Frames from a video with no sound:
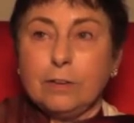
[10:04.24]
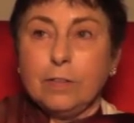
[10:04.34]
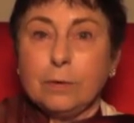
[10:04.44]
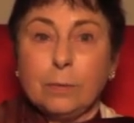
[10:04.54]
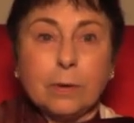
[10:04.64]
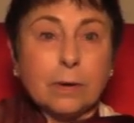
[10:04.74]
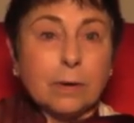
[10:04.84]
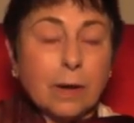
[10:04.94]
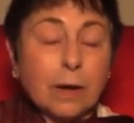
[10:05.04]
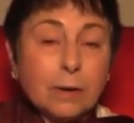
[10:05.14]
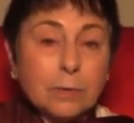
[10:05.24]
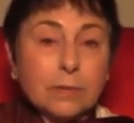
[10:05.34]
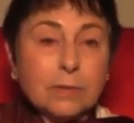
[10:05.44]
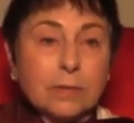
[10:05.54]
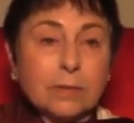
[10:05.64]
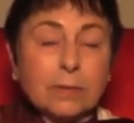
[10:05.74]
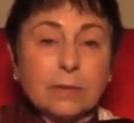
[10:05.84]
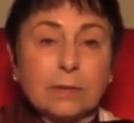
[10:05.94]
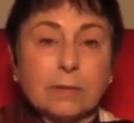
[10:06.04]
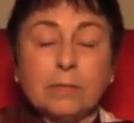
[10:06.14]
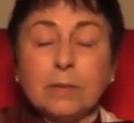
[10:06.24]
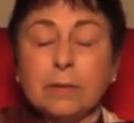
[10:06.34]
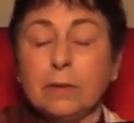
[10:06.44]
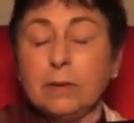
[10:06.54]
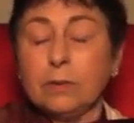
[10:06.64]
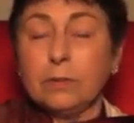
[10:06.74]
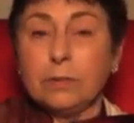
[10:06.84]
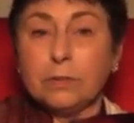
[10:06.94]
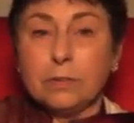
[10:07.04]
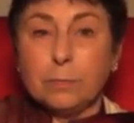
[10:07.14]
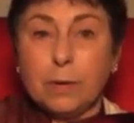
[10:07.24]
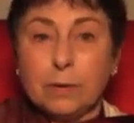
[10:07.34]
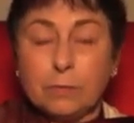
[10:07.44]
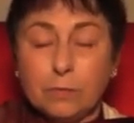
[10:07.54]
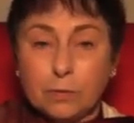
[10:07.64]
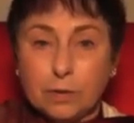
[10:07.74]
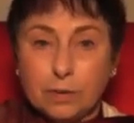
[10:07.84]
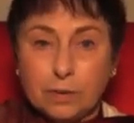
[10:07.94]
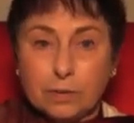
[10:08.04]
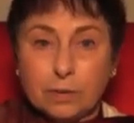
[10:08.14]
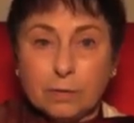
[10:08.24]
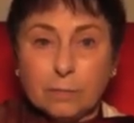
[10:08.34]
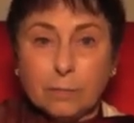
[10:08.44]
that when I was living in Kyoto, Japan for a year,